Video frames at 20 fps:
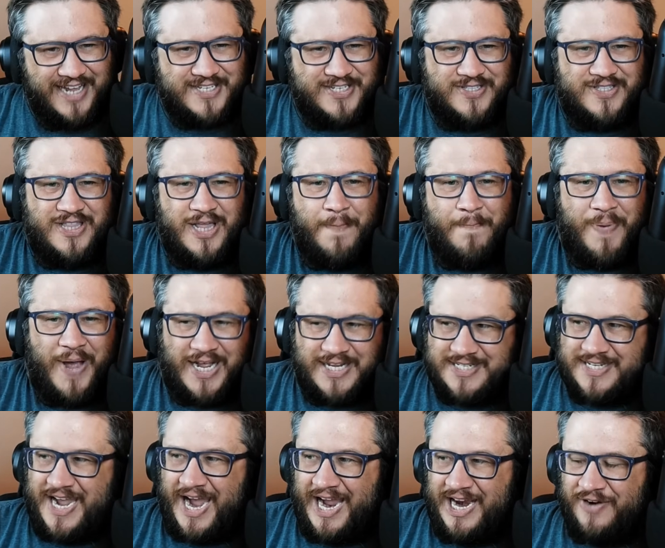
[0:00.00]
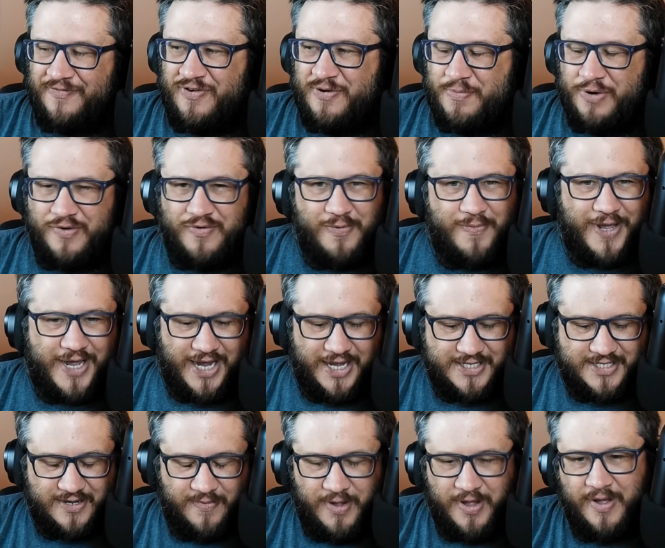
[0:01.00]
the best kind of removal
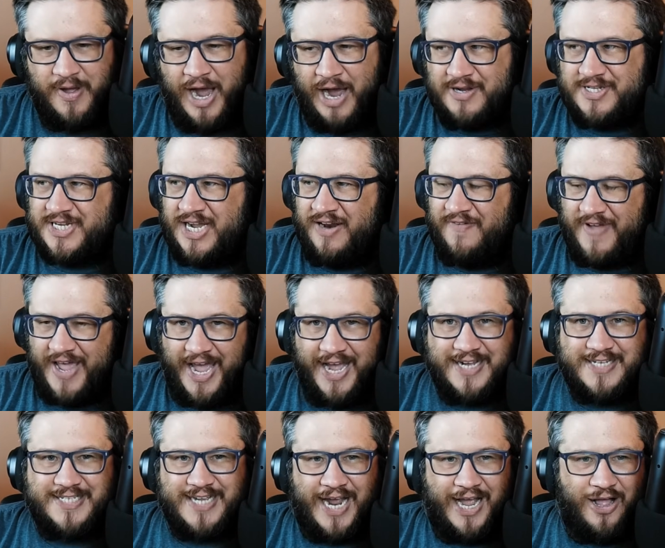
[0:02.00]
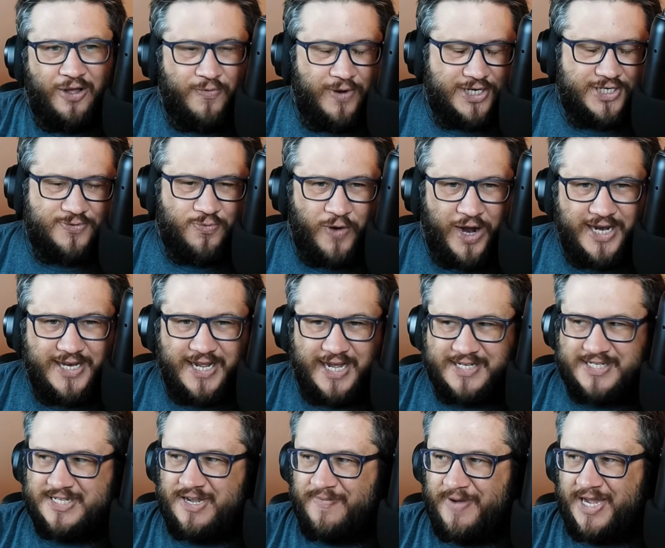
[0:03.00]
because outside of exile, which white has
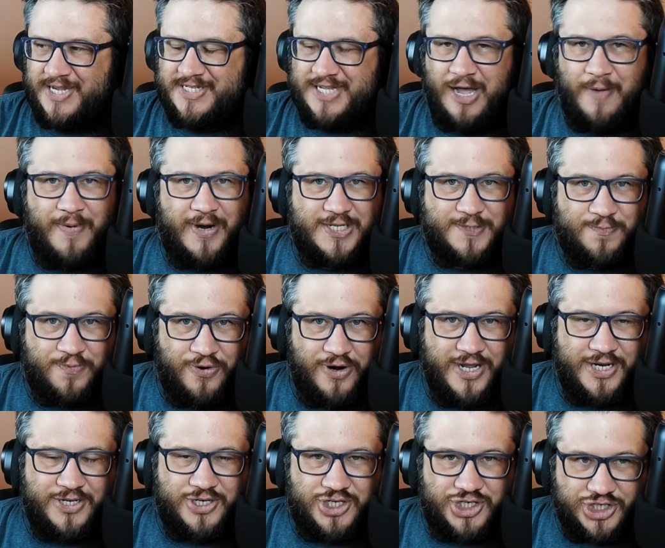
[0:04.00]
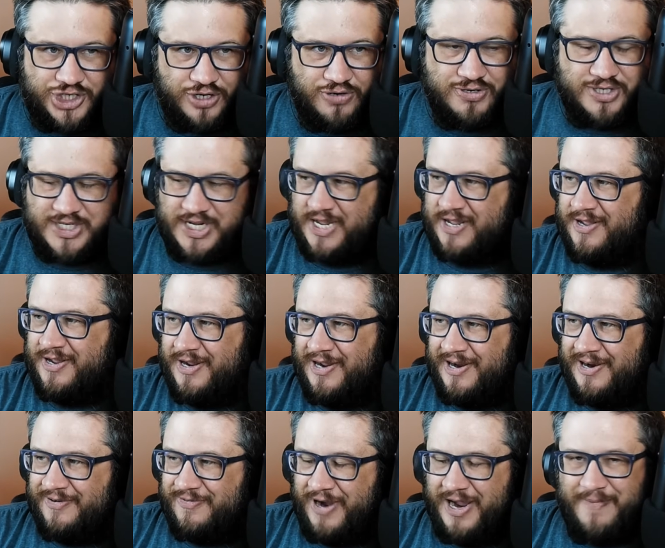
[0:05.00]
some exile, but it's pretty choosy,
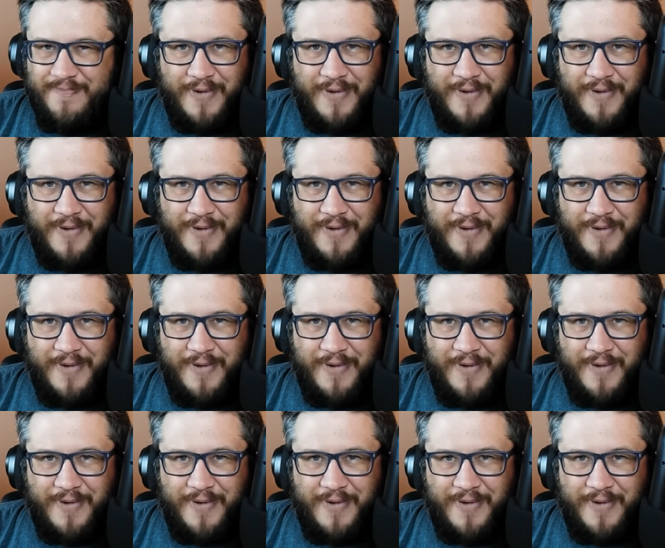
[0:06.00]
right?